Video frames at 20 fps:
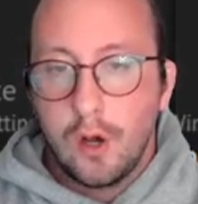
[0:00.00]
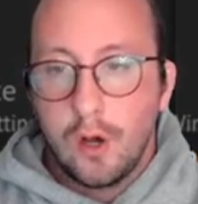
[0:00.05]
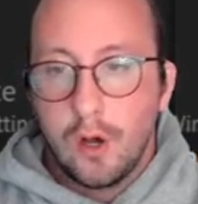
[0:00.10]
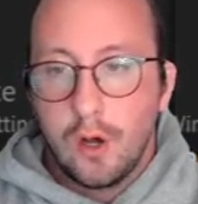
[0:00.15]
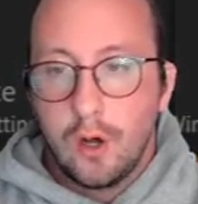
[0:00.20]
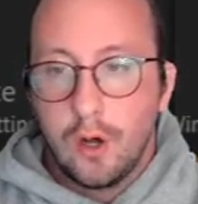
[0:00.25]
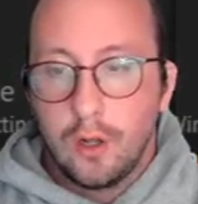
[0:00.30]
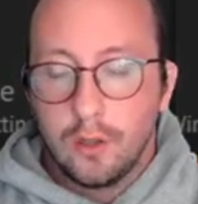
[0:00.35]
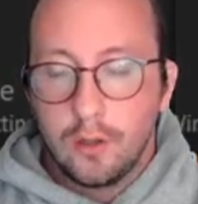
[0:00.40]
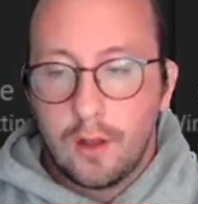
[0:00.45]

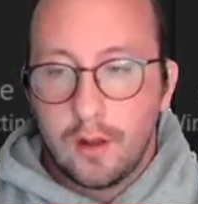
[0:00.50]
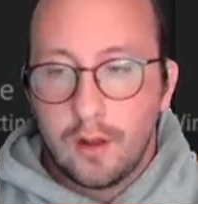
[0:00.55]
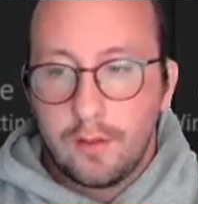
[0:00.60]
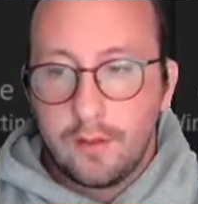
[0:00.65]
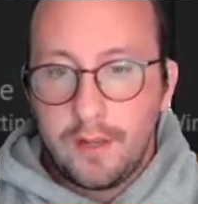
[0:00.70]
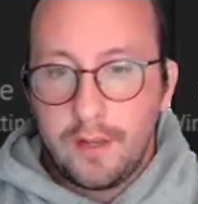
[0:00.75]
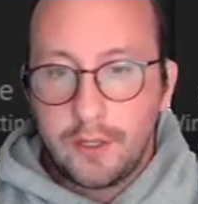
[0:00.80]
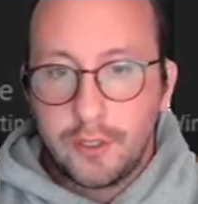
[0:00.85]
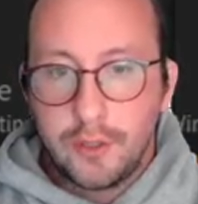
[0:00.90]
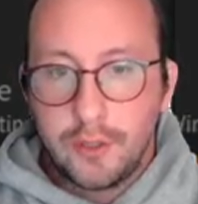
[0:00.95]
a lot of
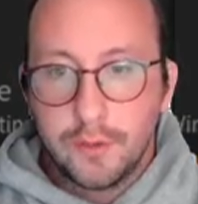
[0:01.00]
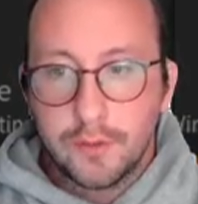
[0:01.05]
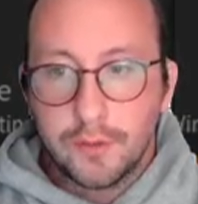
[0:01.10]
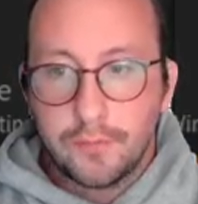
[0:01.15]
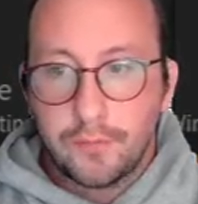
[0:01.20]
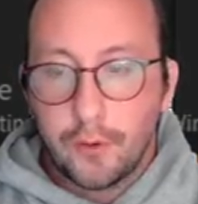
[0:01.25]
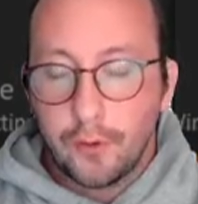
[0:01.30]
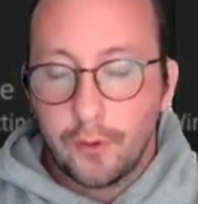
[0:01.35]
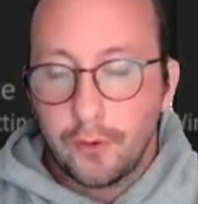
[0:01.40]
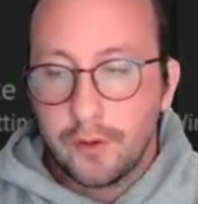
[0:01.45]
issues
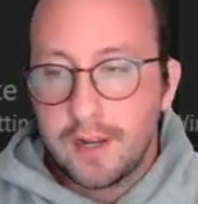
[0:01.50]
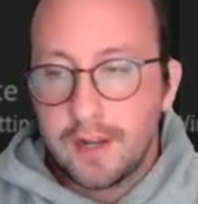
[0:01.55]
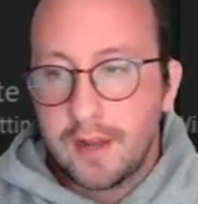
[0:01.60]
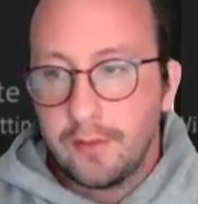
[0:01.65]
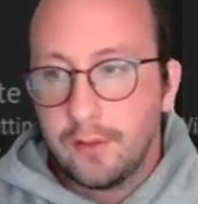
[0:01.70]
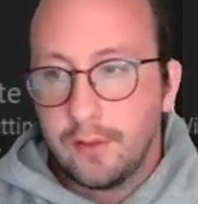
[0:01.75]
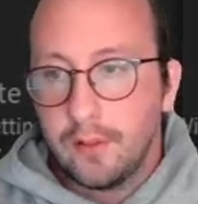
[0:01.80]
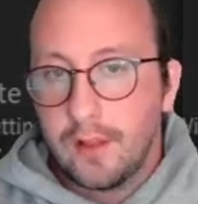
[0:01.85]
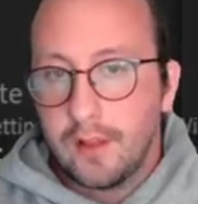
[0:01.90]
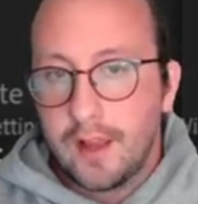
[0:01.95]
further down
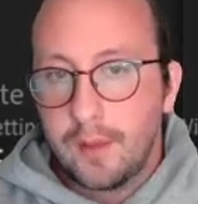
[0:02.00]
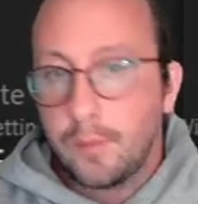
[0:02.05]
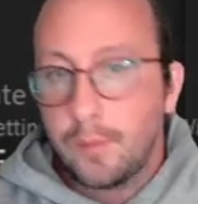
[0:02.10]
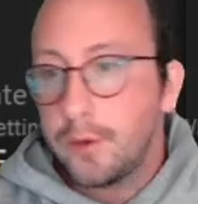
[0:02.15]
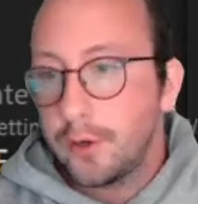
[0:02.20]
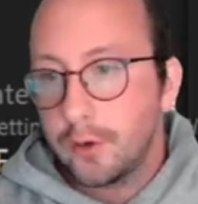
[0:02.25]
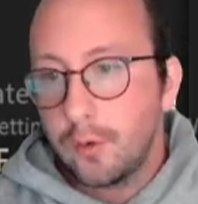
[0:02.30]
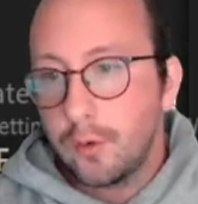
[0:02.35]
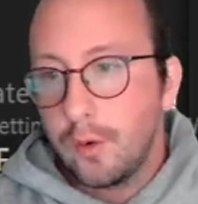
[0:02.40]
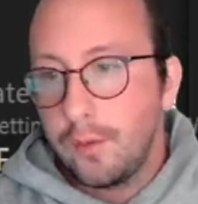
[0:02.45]
the line when
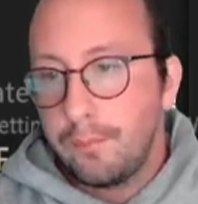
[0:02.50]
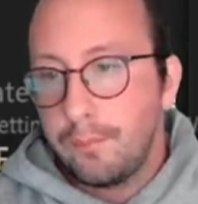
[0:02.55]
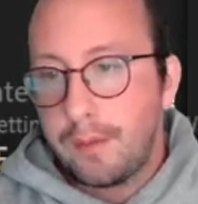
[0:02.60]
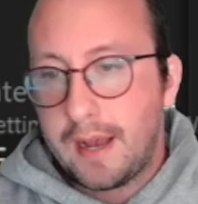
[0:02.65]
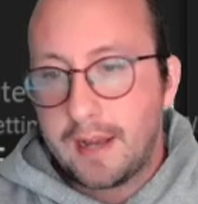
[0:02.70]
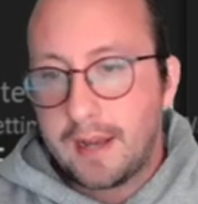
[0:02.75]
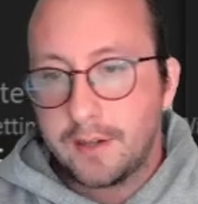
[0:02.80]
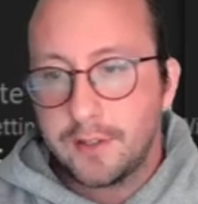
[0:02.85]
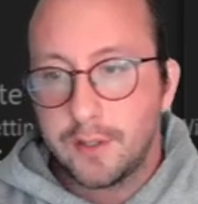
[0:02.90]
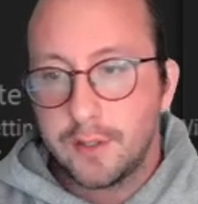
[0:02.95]
you're going
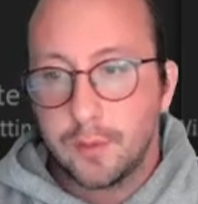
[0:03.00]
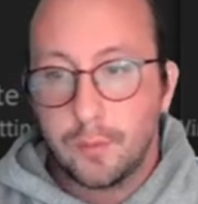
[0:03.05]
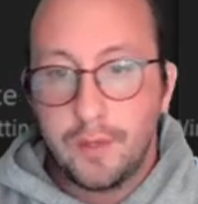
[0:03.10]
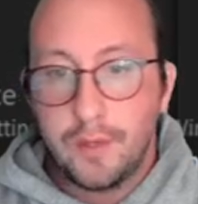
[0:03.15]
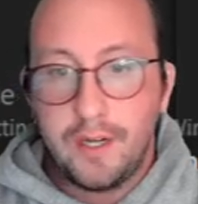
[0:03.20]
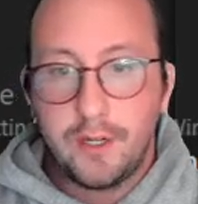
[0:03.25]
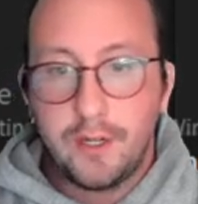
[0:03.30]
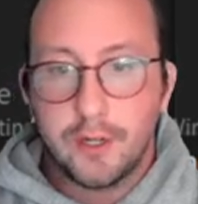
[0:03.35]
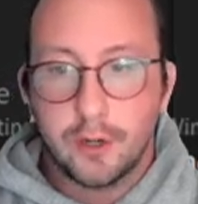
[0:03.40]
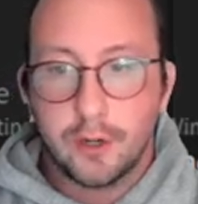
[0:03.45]
back to
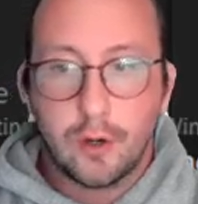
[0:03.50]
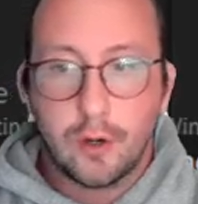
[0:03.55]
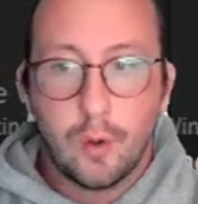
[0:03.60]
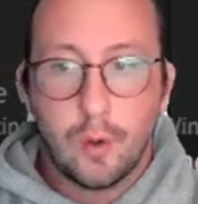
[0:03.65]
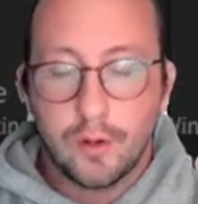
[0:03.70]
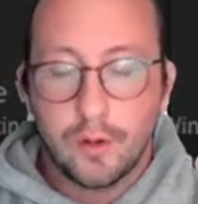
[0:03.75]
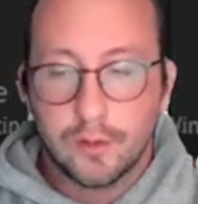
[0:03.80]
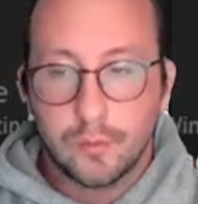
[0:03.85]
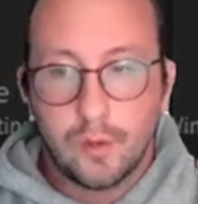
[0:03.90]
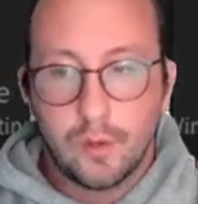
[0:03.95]
read your
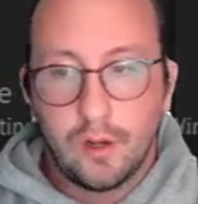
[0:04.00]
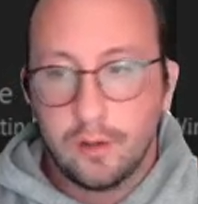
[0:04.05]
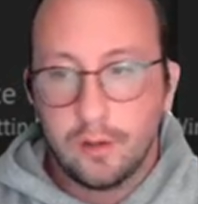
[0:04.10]
code as well,